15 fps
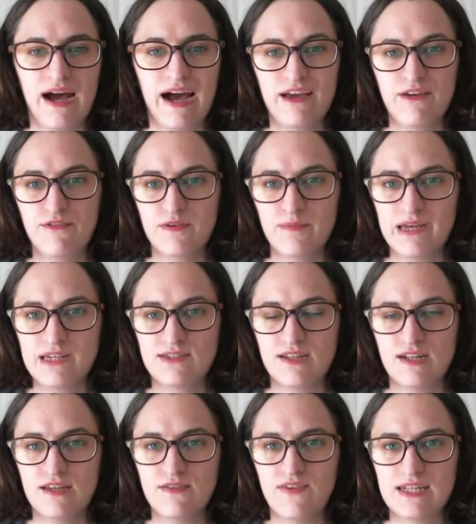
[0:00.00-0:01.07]
I think
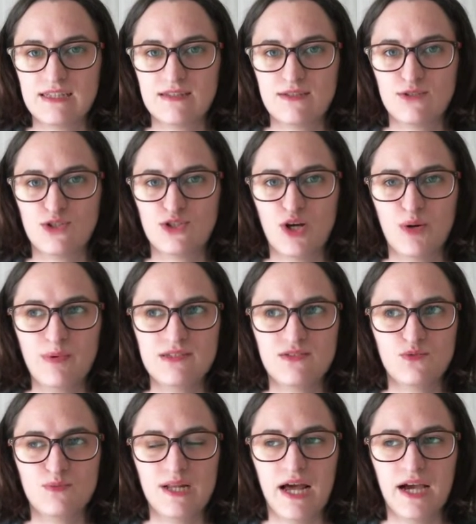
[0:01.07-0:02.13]
personally that the top has
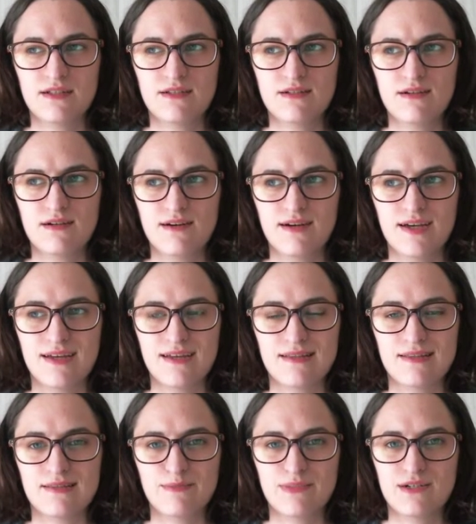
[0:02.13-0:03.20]
to be lighter,
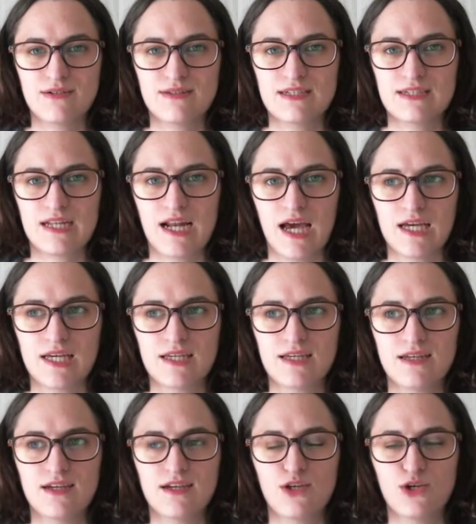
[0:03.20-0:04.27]
because it's like
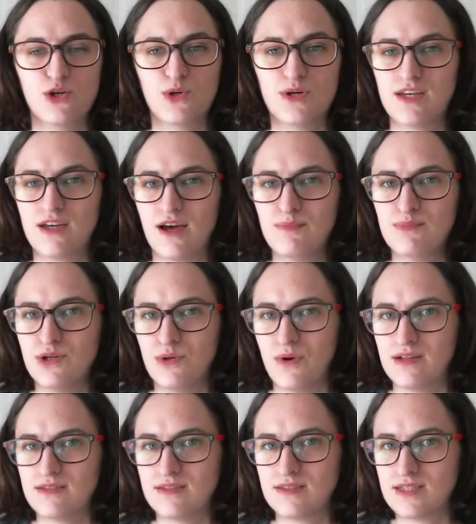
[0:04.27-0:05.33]
you're going up
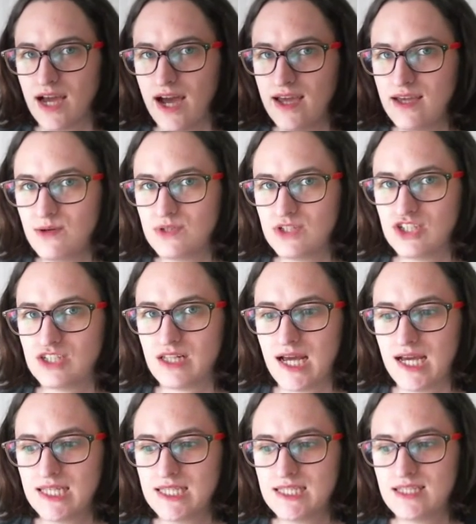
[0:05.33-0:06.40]
towards the sky, which is
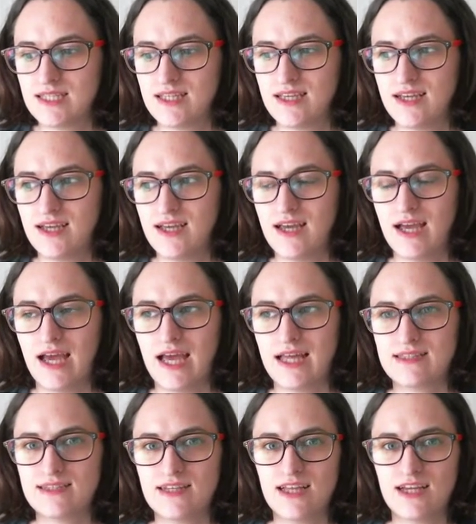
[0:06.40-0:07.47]
light,
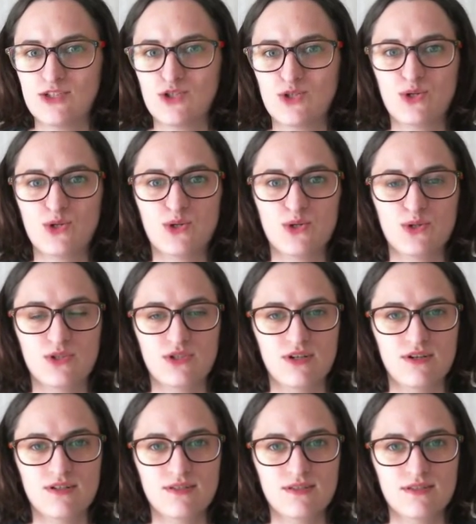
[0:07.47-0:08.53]
and then as you go
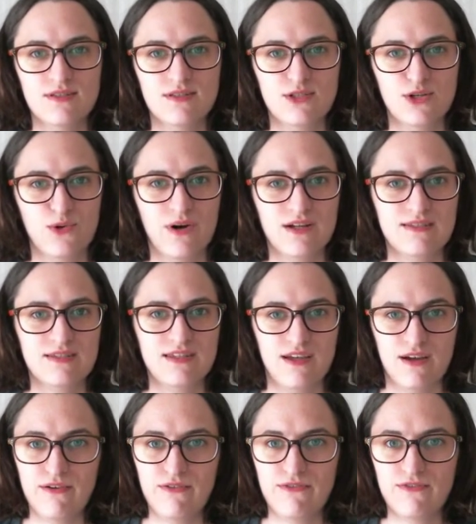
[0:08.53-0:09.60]
down towards the
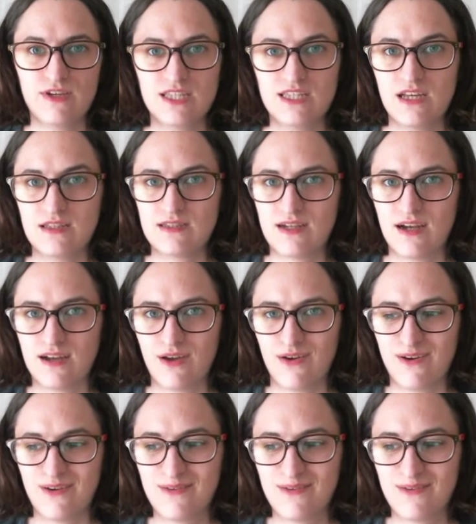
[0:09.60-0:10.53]
earth, it gets darker.